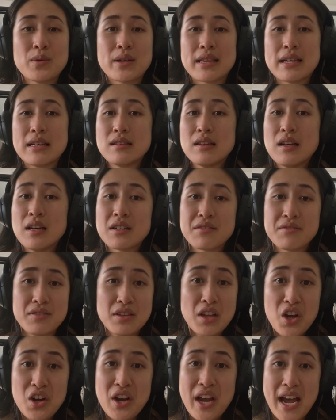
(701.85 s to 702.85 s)
with a lot of
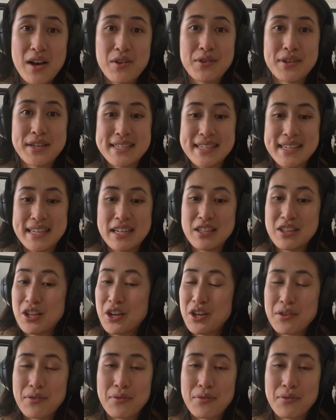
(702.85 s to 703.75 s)
long hours and a lot